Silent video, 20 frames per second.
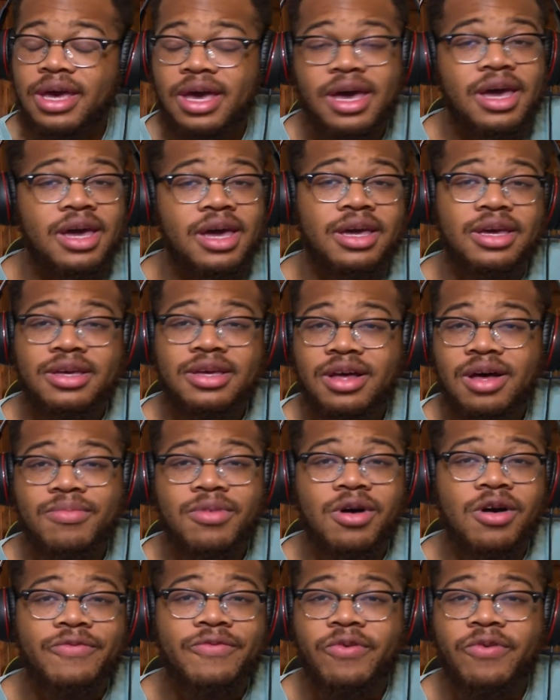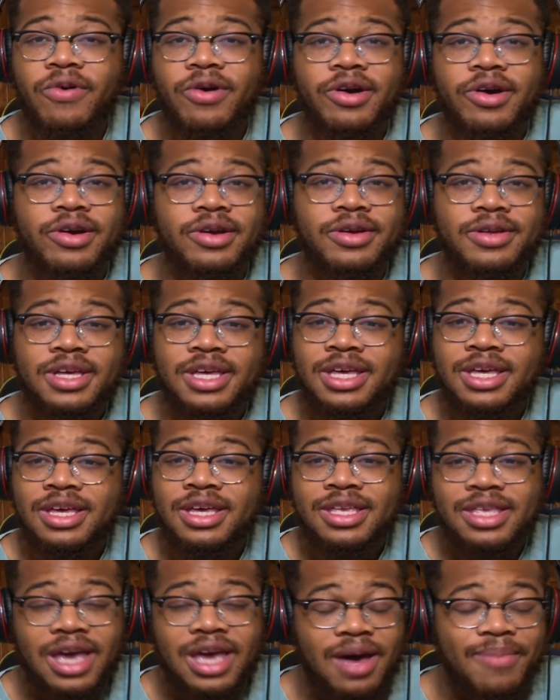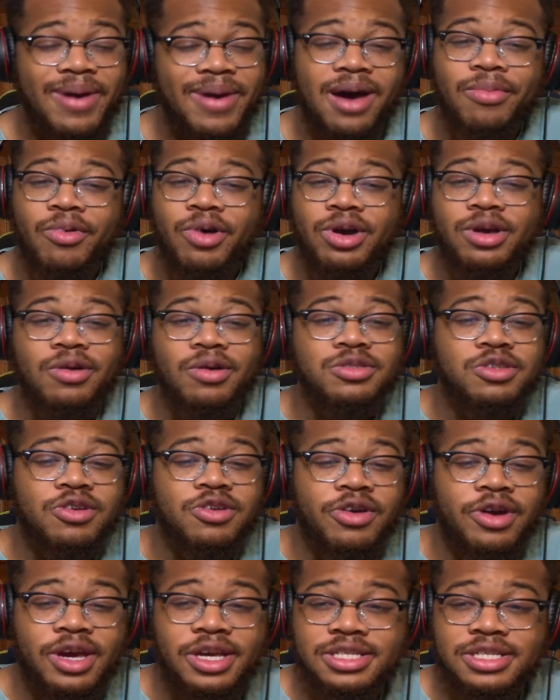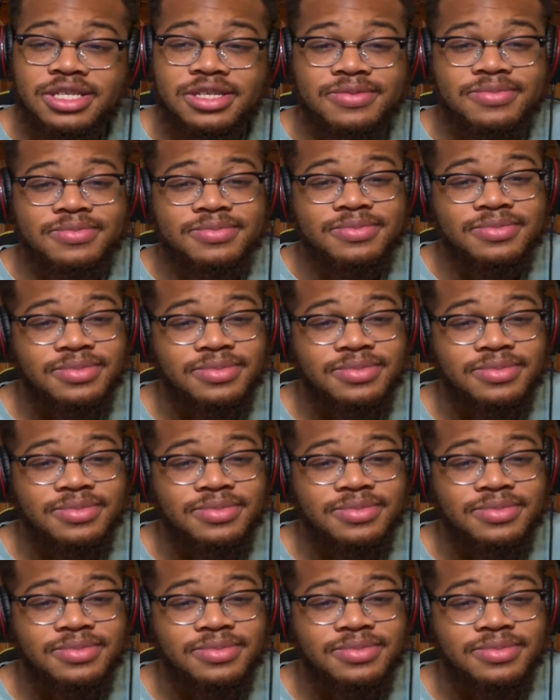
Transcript: Hey, I'm all for it. That bad boy goes crazy.